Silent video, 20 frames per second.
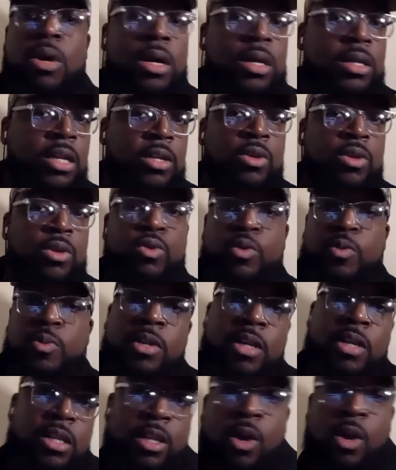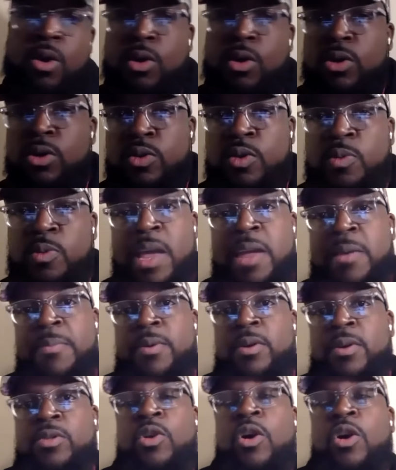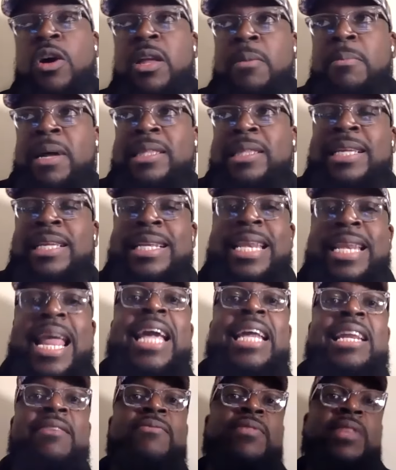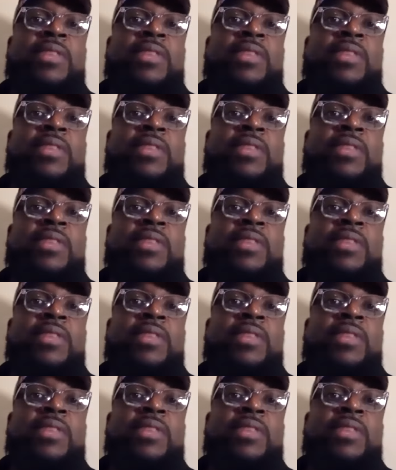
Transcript: uh, the news, the local newspaper talking about the negative